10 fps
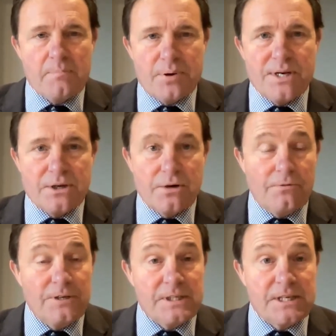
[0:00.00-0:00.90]
I'm pretty
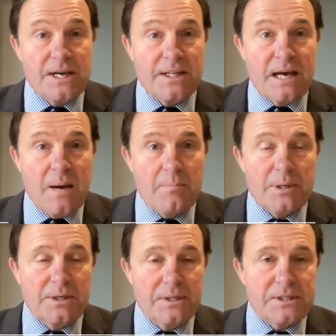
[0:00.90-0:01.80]
confident saying that,
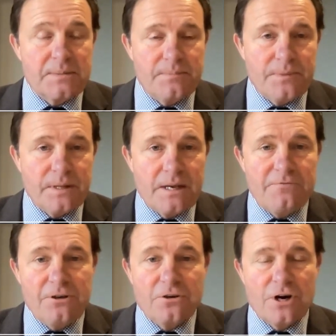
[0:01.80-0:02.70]
because
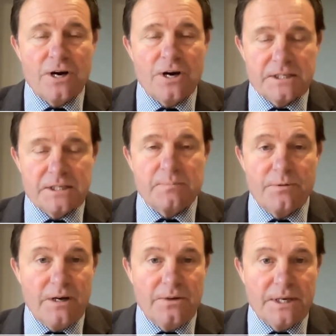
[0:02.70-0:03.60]
if Ukraine doesn't
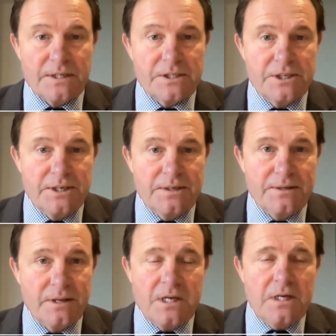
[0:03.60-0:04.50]
prevail next year,
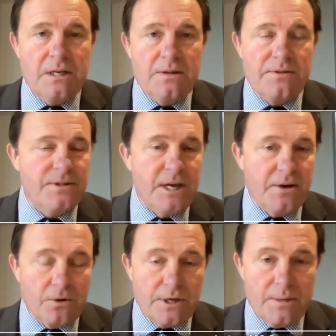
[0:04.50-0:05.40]
they're
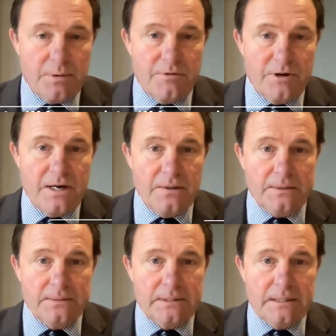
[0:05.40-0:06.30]
not going to prevail.
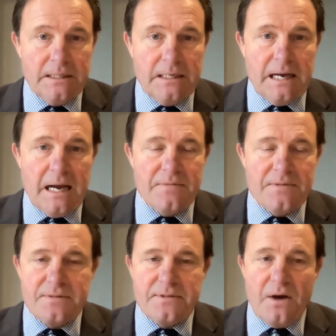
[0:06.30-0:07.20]

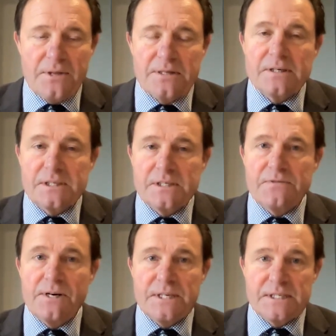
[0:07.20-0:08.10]
And I think this is
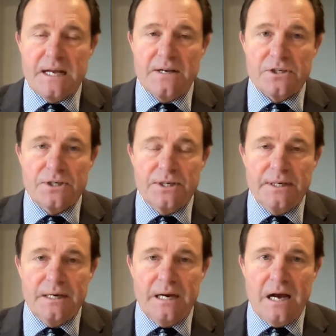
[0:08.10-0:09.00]
very salutary,
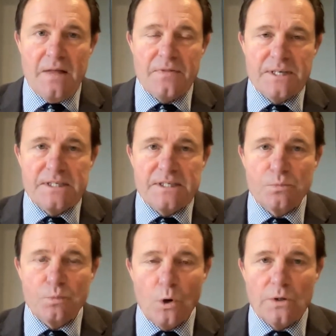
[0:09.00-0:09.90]
and this is
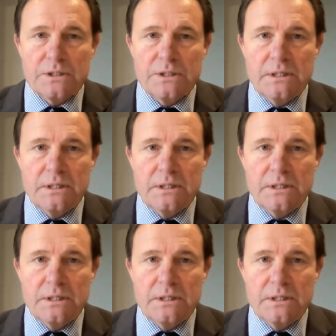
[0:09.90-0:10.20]
what